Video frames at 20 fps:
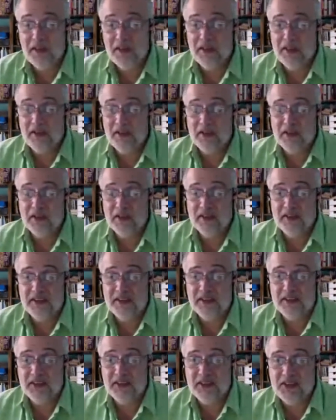
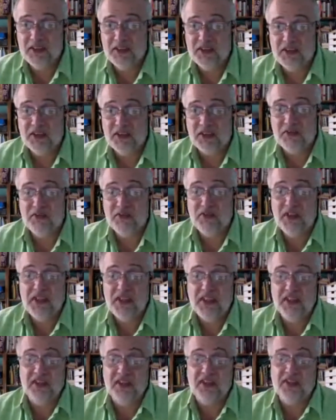It's just a
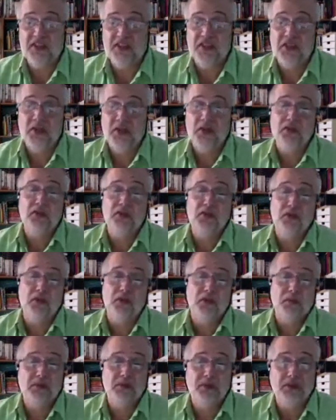convenient excuse for
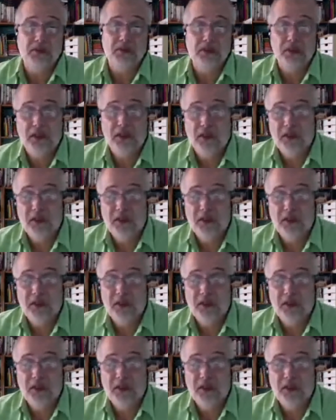them to